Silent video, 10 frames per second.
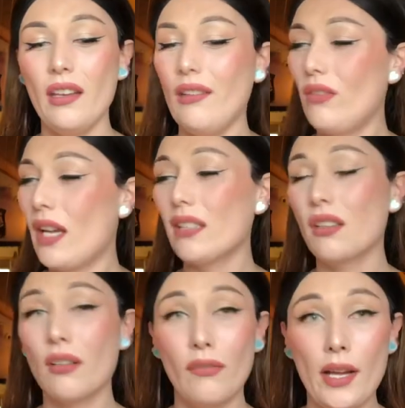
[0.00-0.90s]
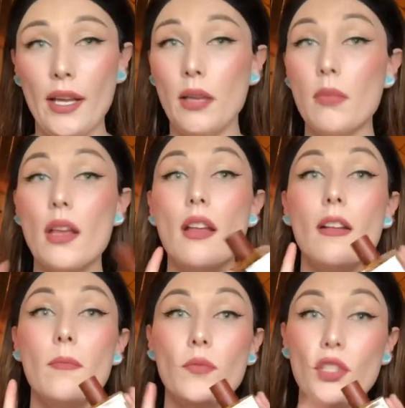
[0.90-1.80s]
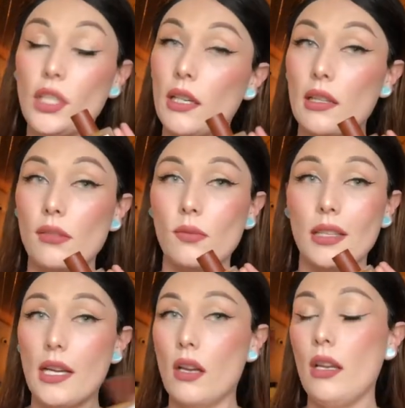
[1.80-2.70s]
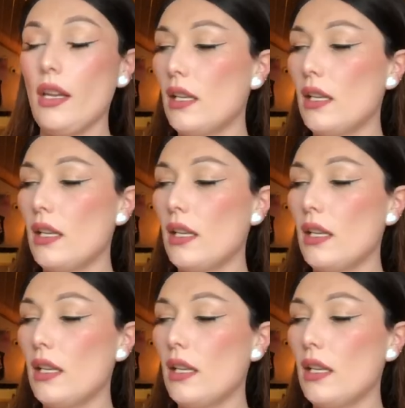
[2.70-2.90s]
if that's your vibe, check this one out.